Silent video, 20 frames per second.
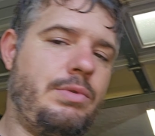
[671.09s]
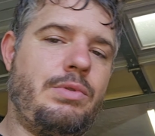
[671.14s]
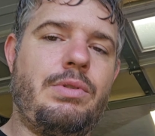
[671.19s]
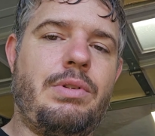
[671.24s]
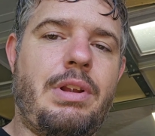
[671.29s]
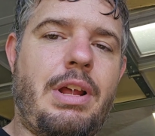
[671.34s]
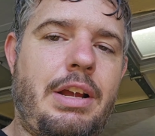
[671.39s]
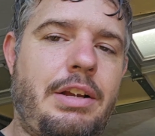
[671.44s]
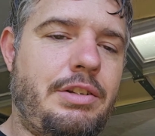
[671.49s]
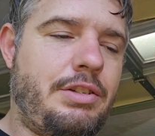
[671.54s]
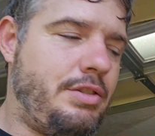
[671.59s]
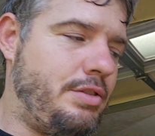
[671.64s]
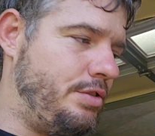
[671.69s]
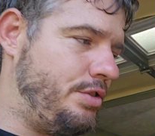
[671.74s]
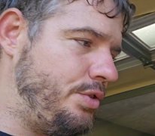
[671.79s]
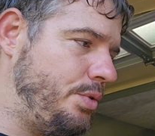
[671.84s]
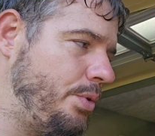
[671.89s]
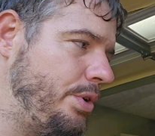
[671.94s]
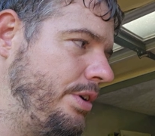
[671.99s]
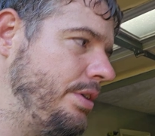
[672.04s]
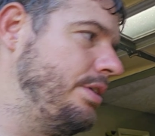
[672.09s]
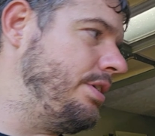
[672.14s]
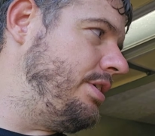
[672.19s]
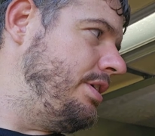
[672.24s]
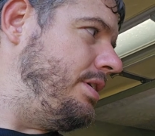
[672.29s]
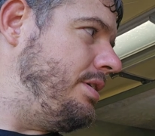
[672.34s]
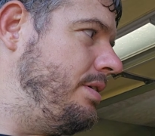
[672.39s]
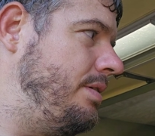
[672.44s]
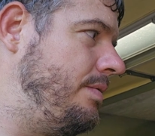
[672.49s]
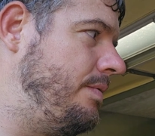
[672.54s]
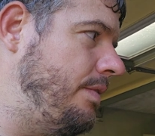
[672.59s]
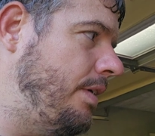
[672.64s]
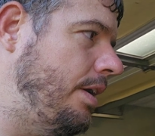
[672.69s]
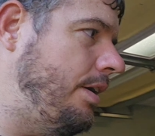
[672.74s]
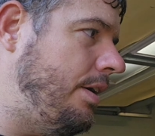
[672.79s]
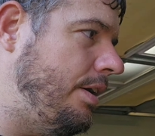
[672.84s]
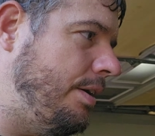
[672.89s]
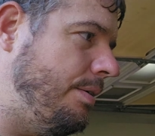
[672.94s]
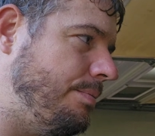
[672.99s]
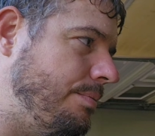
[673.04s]
Nice, short.
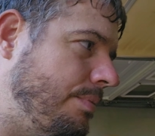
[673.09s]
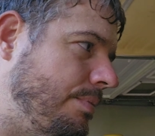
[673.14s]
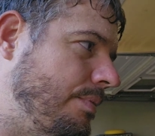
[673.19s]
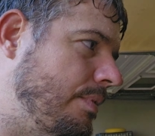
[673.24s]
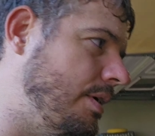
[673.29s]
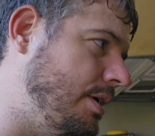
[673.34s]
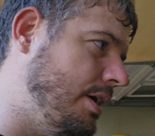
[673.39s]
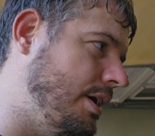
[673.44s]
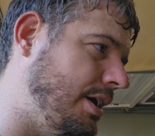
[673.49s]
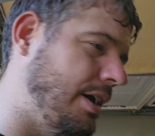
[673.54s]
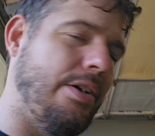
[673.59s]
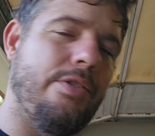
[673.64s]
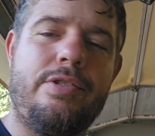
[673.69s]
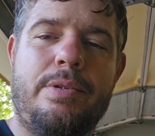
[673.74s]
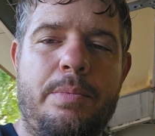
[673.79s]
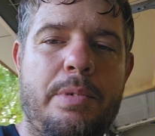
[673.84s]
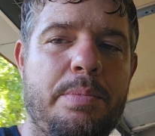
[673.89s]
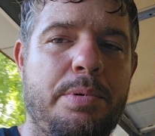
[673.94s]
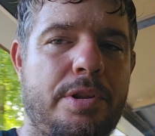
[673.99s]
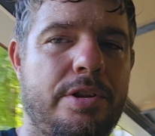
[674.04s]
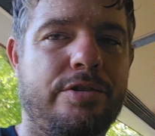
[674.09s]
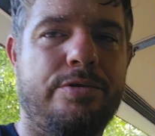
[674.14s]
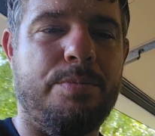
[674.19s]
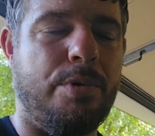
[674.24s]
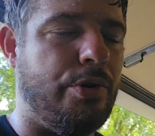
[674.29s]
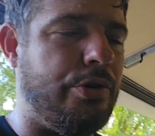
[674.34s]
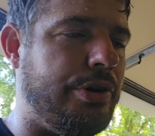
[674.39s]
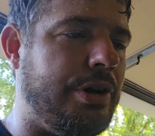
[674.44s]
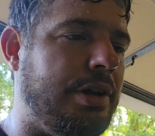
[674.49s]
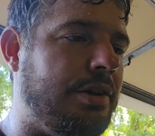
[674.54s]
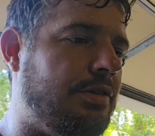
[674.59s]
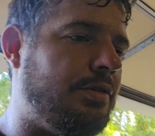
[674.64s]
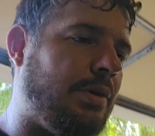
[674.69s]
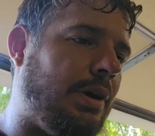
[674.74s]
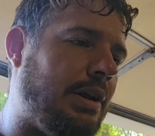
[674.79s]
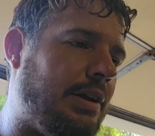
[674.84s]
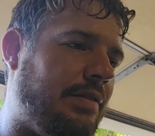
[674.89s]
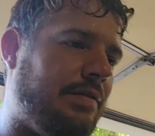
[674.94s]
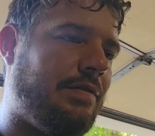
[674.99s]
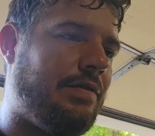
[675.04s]
Y'all see me put this motor in, so I
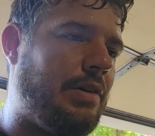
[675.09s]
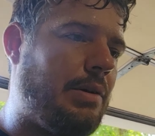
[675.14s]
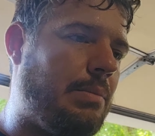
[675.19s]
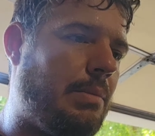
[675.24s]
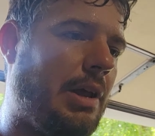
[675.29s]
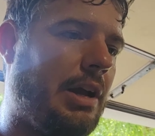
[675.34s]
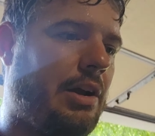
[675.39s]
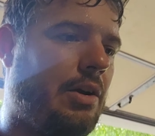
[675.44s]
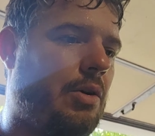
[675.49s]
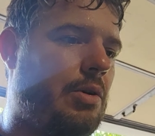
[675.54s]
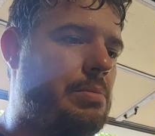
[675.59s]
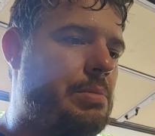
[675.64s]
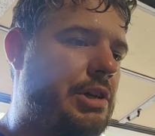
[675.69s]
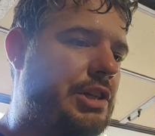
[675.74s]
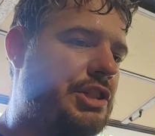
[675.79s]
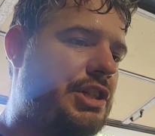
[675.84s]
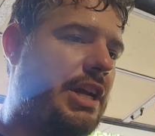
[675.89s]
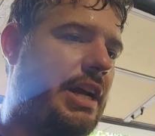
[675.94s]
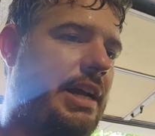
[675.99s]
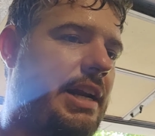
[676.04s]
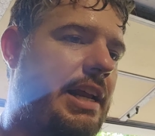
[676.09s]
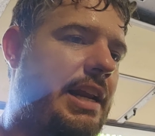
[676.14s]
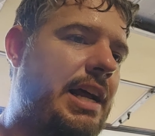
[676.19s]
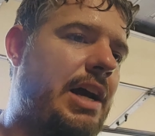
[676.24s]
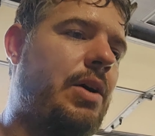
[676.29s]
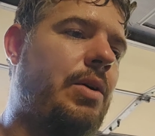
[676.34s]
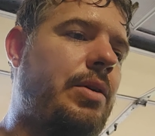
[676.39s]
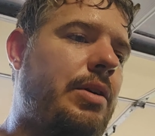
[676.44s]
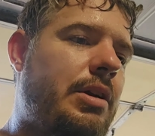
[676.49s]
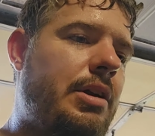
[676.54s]
didn't film like a whole bunch taking it out.